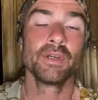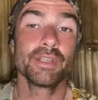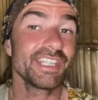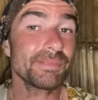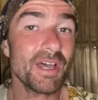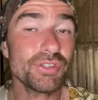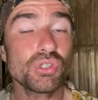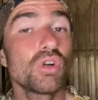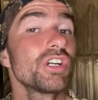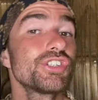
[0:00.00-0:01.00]
This month,
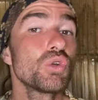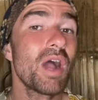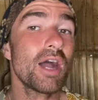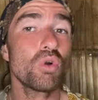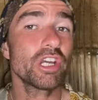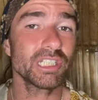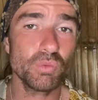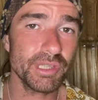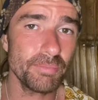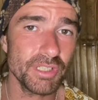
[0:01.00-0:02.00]
Taurus, you are working
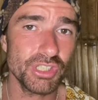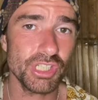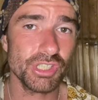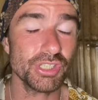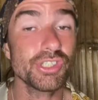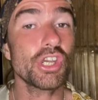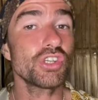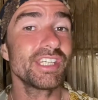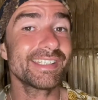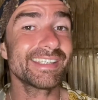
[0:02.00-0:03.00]
with the Magician, so
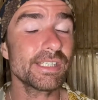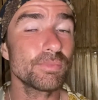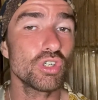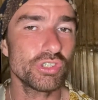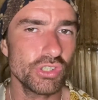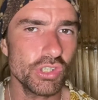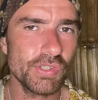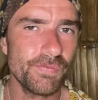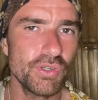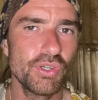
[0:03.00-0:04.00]
this is some good news
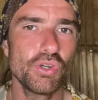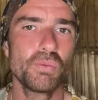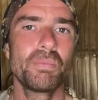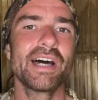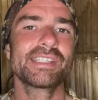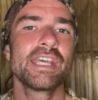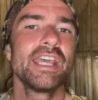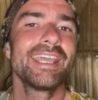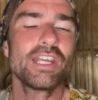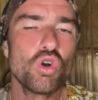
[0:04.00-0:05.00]
for you, but
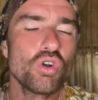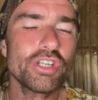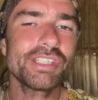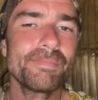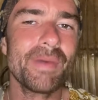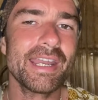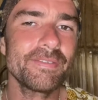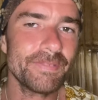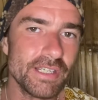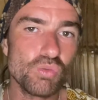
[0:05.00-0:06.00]
in order to
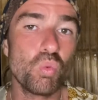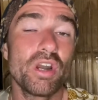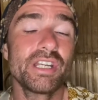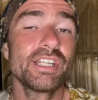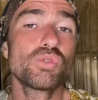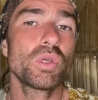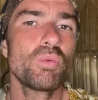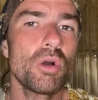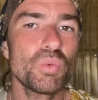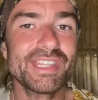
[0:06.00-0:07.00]
manifest what it is we
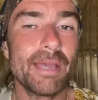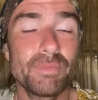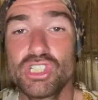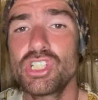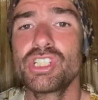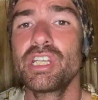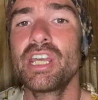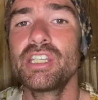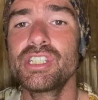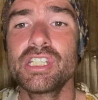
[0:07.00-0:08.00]
want with that Magician
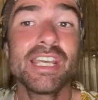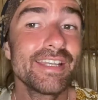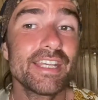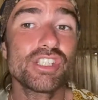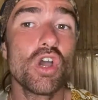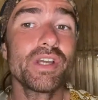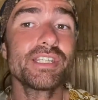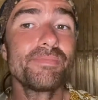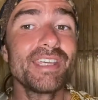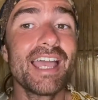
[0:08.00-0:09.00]
energy, there's going
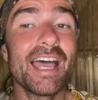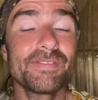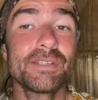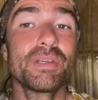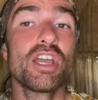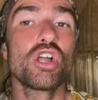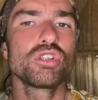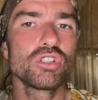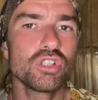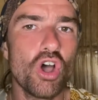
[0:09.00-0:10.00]
to have to be a
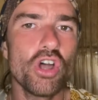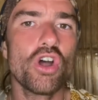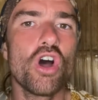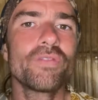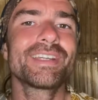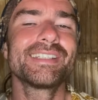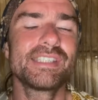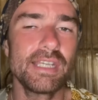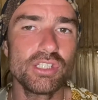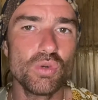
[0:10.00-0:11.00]
lot of
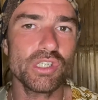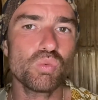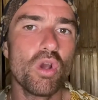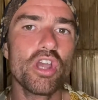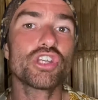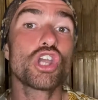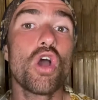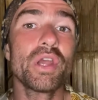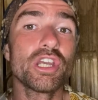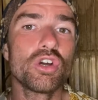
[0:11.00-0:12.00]
continuous work
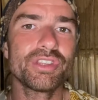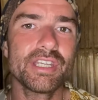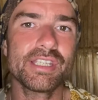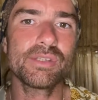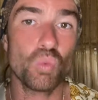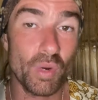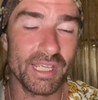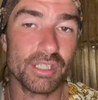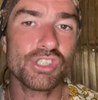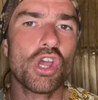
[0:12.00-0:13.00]
going on this
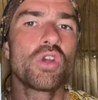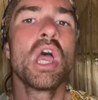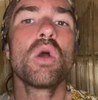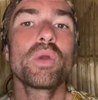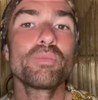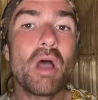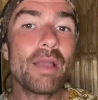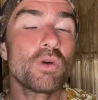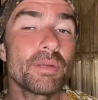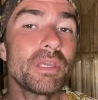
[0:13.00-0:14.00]
week. So we might
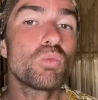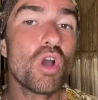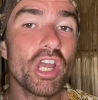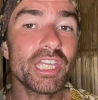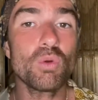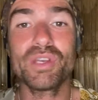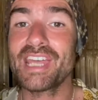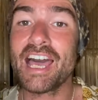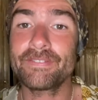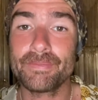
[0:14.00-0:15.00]
want to be working with
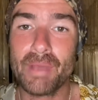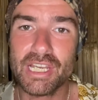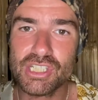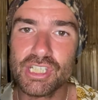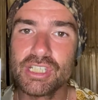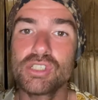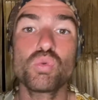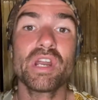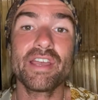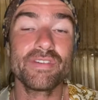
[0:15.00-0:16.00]
affirmations,
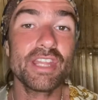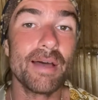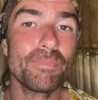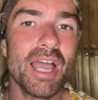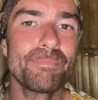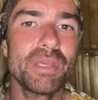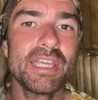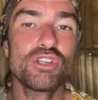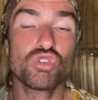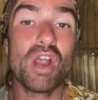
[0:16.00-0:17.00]
whatever that might
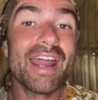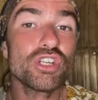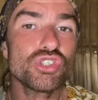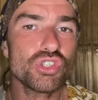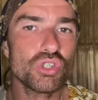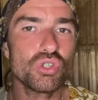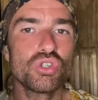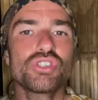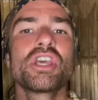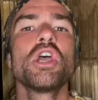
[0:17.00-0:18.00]
be,
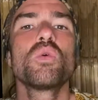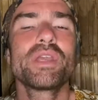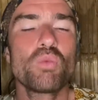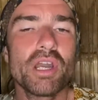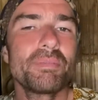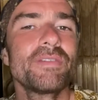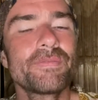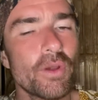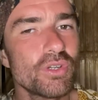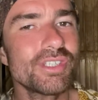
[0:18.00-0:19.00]
gratitude. We want to be
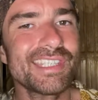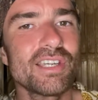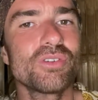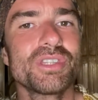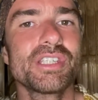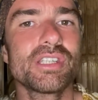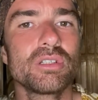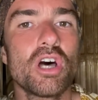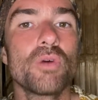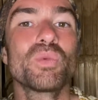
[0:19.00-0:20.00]
focusing on this a
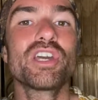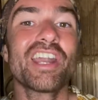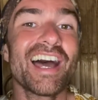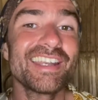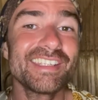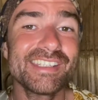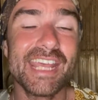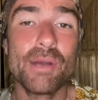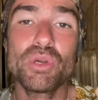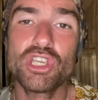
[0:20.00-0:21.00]
lot, and we got to
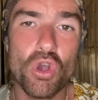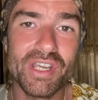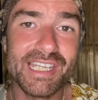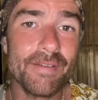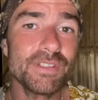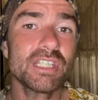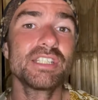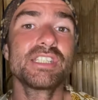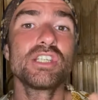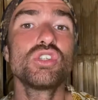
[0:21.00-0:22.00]
understand we're going to have to
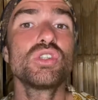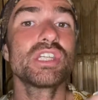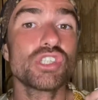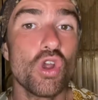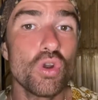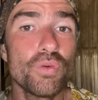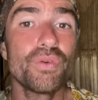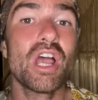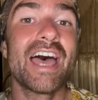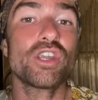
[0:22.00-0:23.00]
continue this
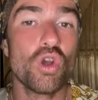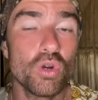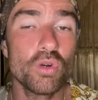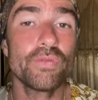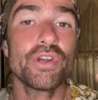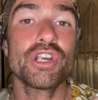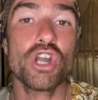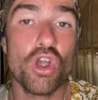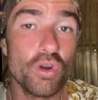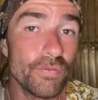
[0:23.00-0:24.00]
over and over and
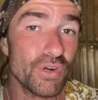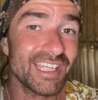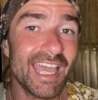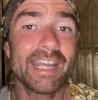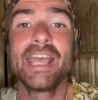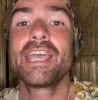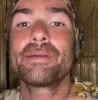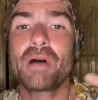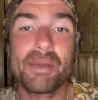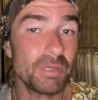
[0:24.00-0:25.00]
over again. It
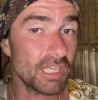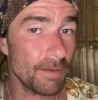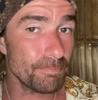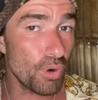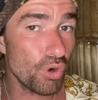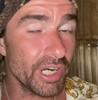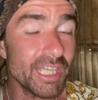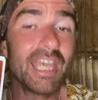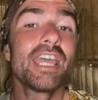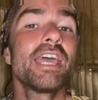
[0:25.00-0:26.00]
might become boring,
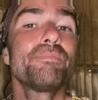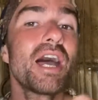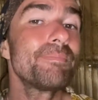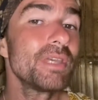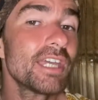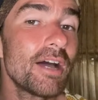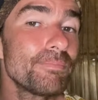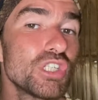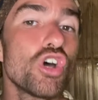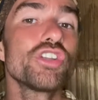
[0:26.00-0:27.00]
it might become
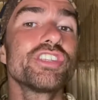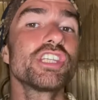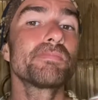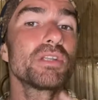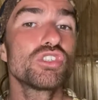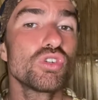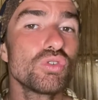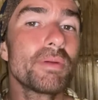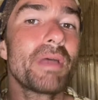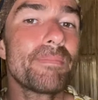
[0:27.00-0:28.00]
monotonous, but do
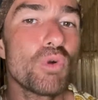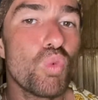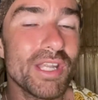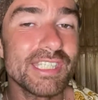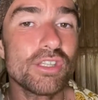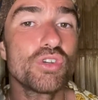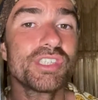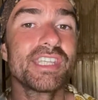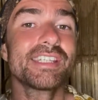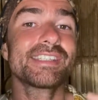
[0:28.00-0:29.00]
remember, once those
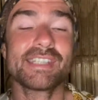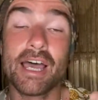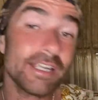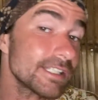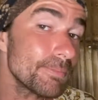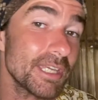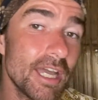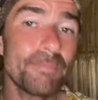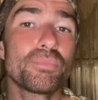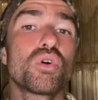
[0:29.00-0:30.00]
things start to
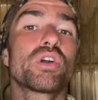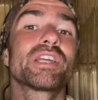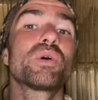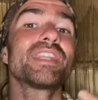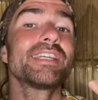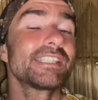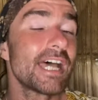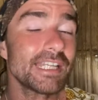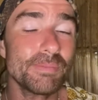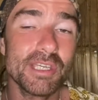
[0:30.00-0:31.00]
become boring, when they
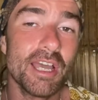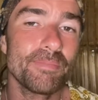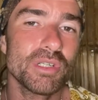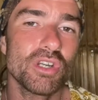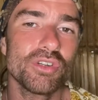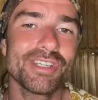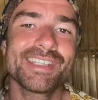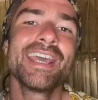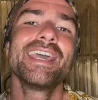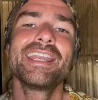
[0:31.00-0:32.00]
start to become monotonous,
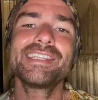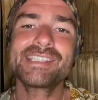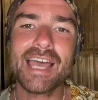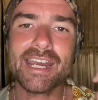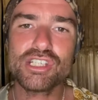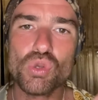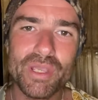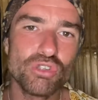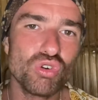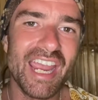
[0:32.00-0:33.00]
it is starting to
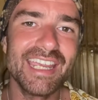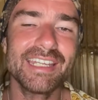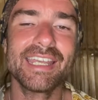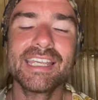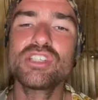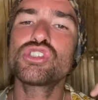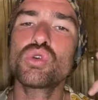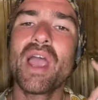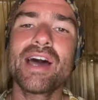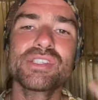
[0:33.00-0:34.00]
ingrain
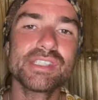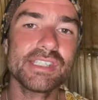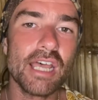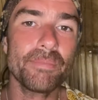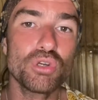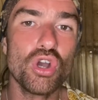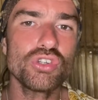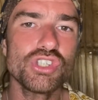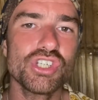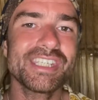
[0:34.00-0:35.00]
into our
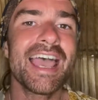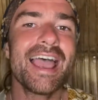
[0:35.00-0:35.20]
subconscious.